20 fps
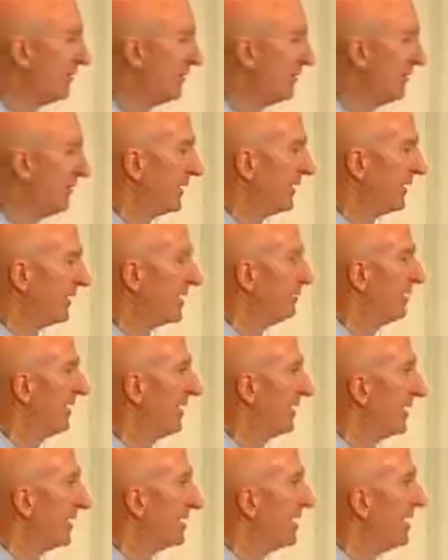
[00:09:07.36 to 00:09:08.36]
the
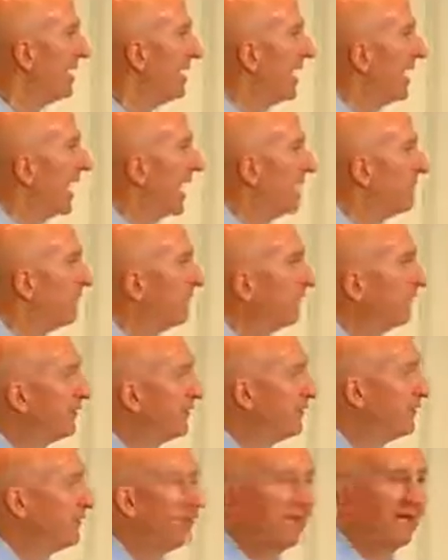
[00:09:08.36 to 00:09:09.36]
database. How many of you
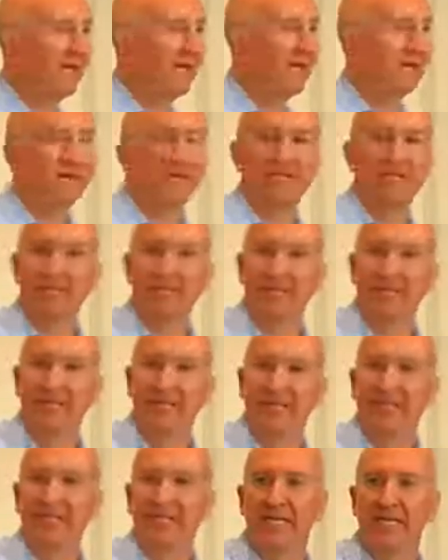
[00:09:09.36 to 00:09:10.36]
read the Razor's Edge
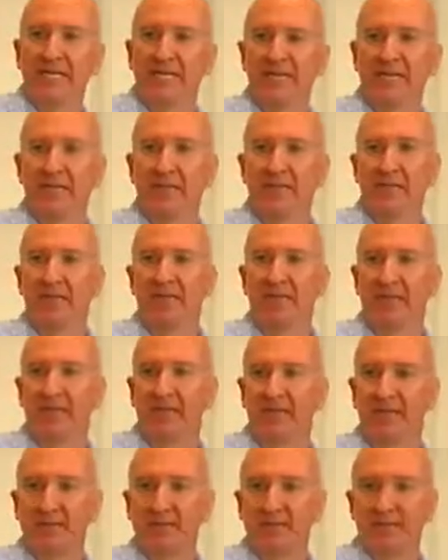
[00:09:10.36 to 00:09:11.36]
7 for
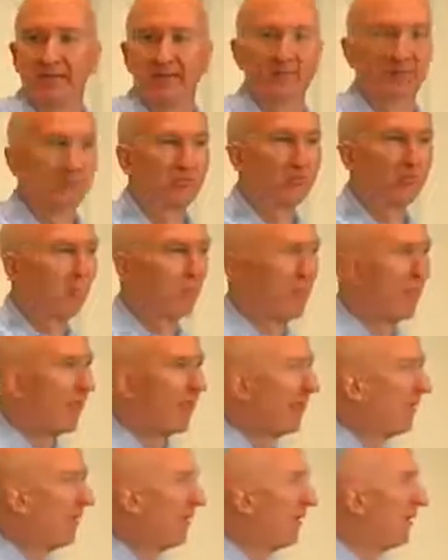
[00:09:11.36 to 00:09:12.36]
beginners?
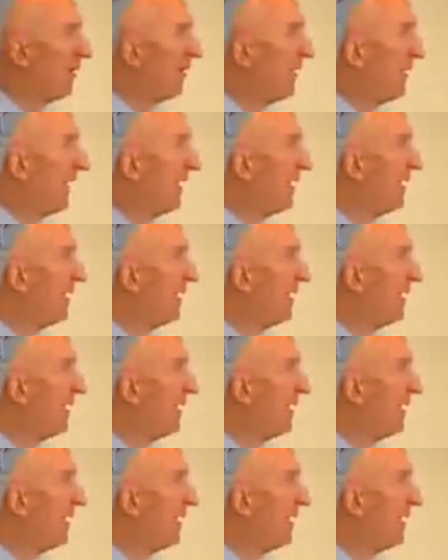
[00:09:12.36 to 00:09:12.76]
Okay,